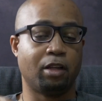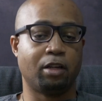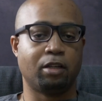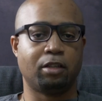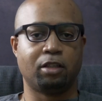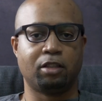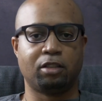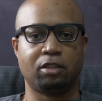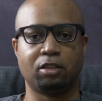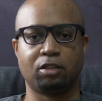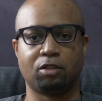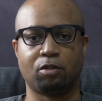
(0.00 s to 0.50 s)

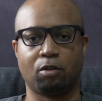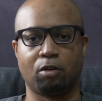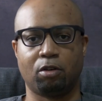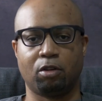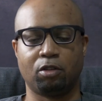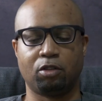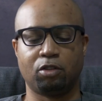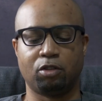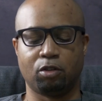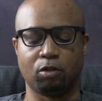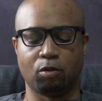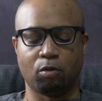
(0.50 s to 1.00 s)
This is
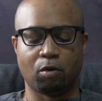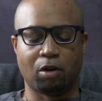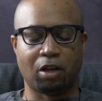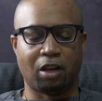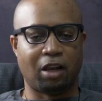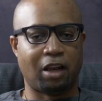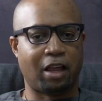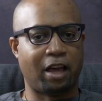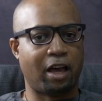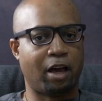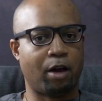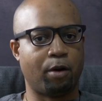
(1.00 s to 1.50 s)
going to
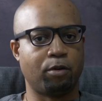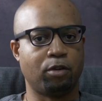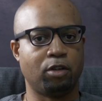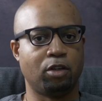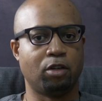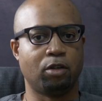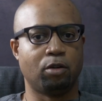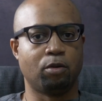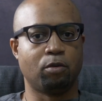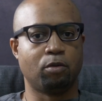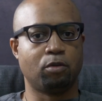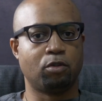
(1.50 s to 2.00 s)
allow
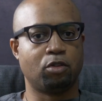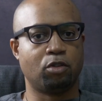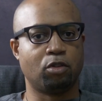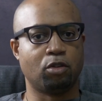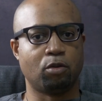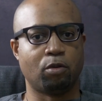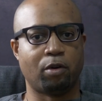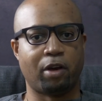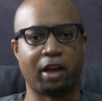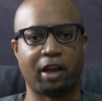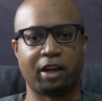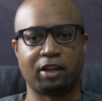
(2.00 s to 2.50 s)
you
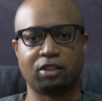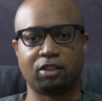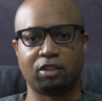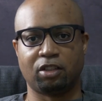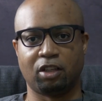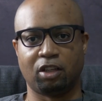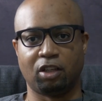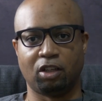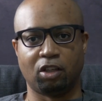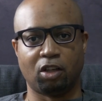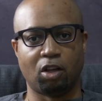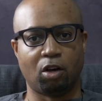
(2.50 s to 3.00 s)
to
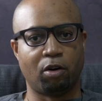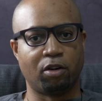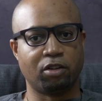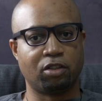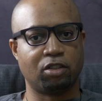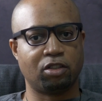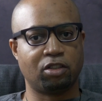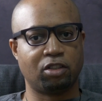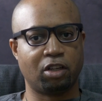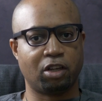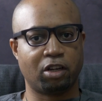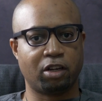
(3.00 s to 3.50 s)
actually launch
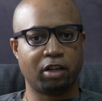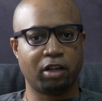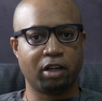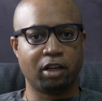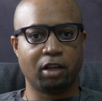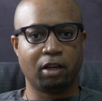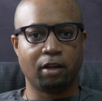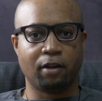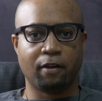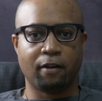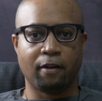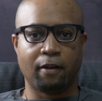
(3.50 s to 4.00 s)
Siri.